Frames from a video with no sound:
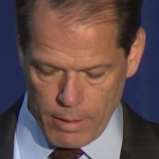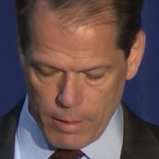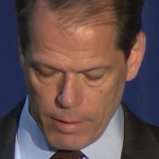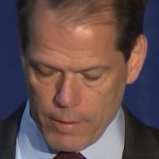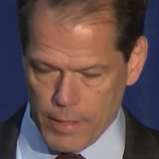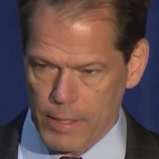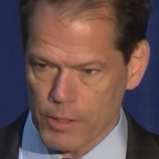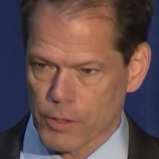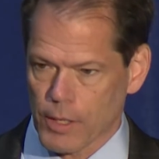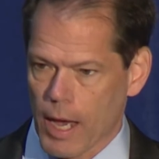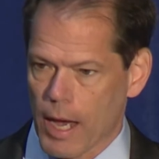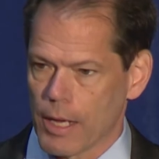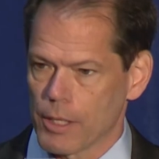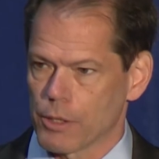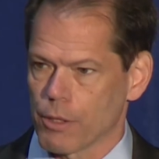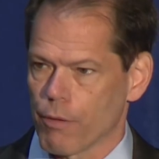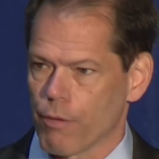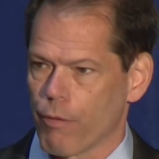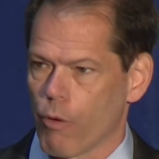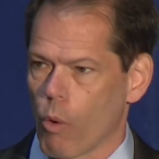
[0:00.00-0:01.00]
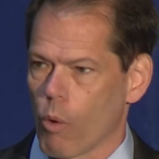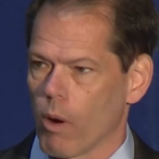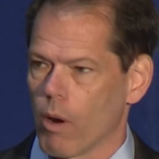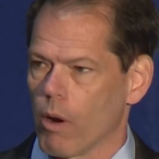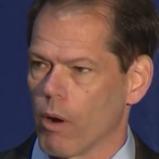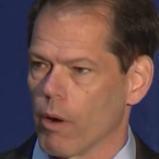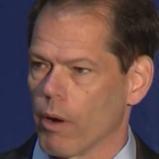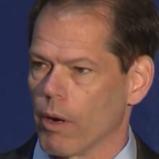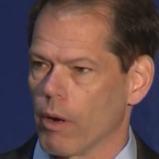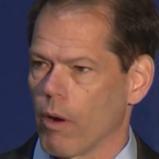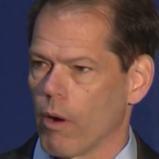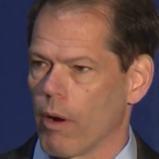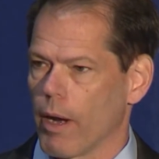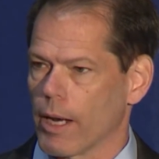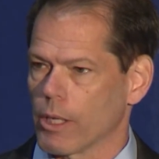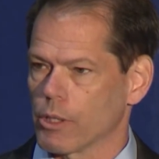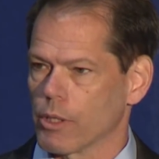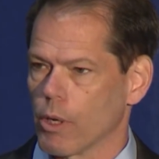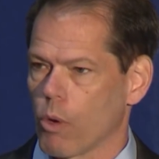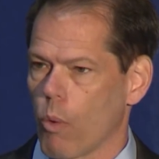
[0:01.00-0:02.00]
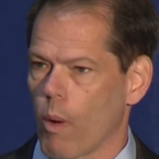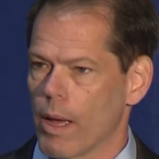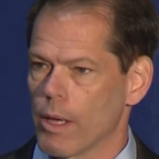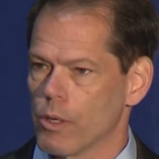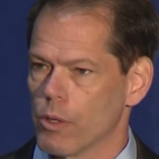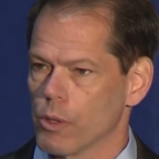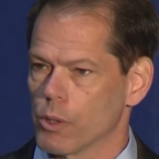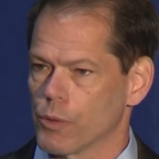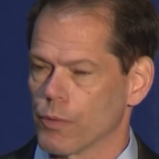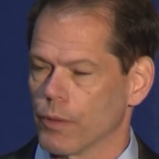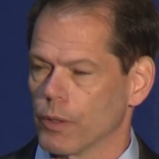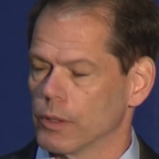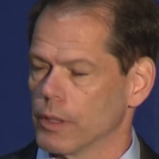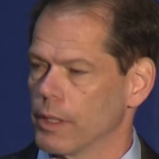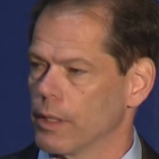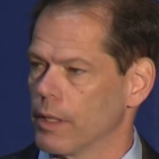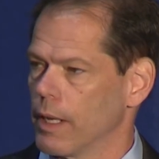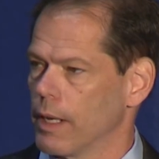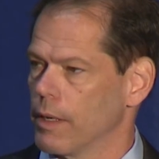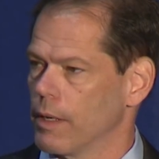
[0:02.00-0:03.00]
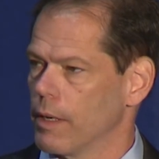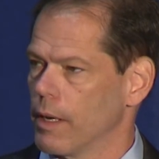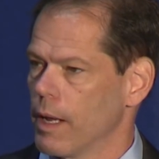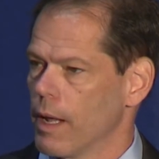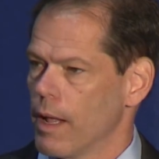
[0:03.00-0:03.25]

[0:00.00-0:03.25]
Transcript: these kinds of fora are, are actually quite useful and, and,